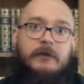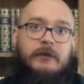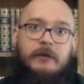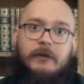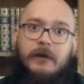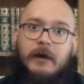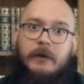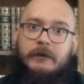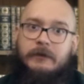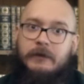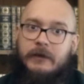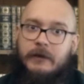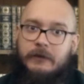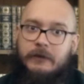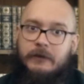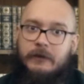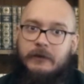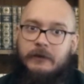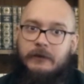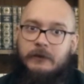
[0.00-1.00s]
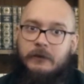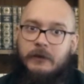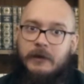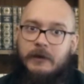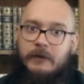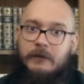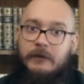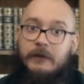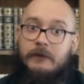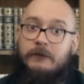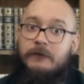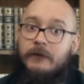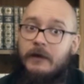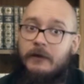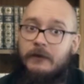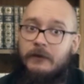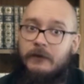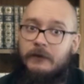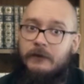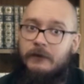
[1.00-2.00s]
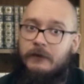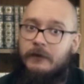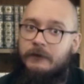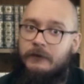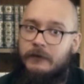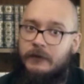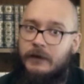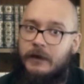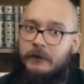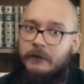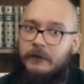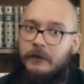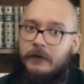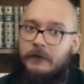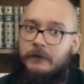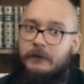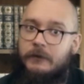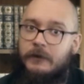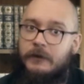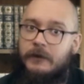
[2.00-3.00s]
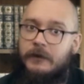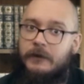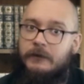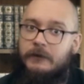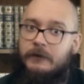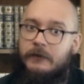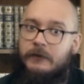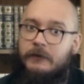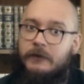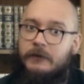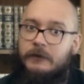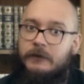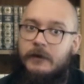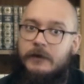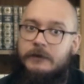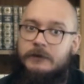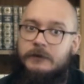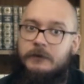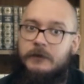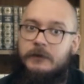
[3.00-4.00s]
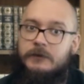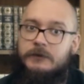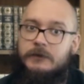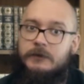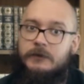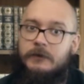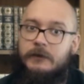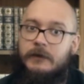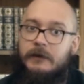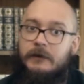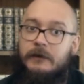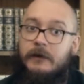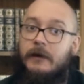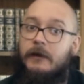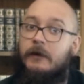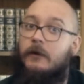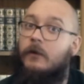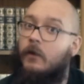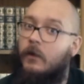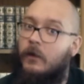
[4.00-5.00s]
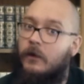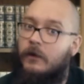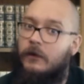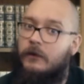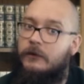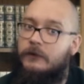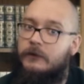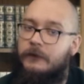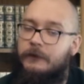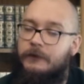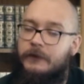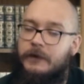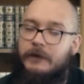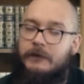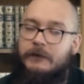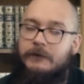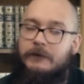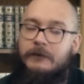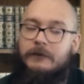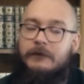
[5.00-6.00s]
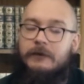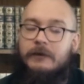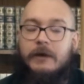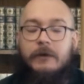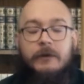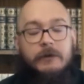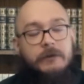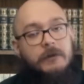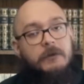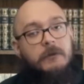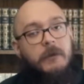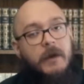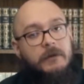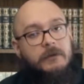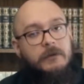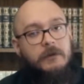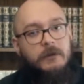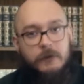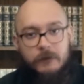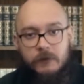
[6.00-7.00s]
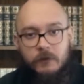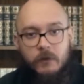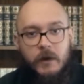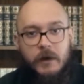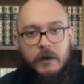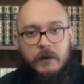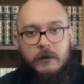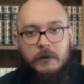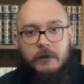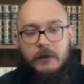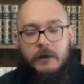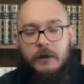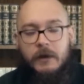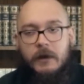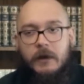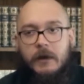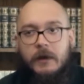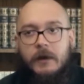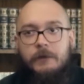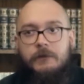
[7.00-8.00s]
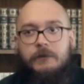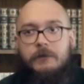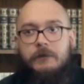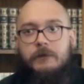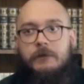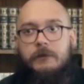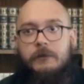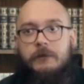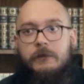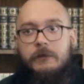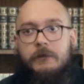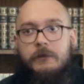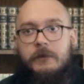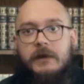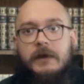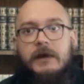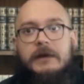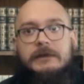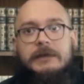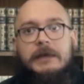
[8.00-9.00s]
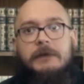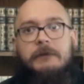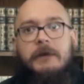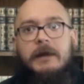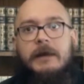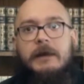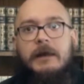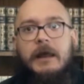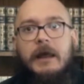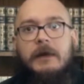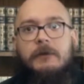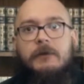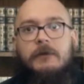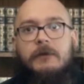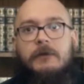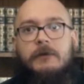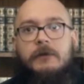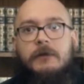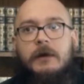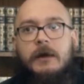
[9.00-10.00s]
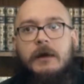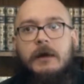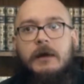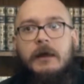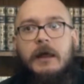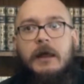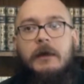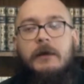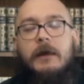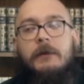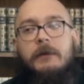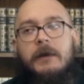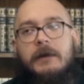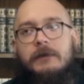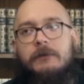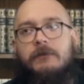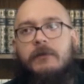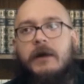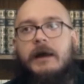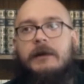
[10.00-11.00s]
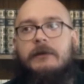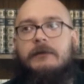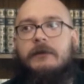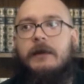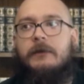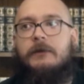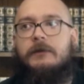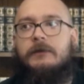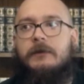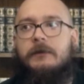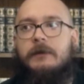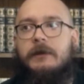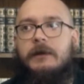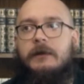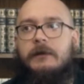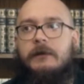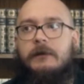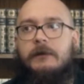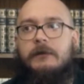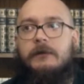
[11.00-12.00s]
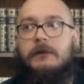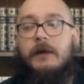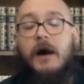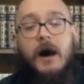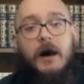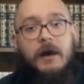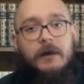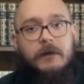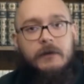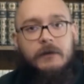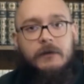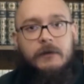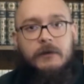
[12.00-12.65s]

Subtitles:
see Thomas Edison as being the inventor of the light bulb, because of his contribution to the entire world. And this is how I see Mesger as well, because he made it able, he made the practice able to be taught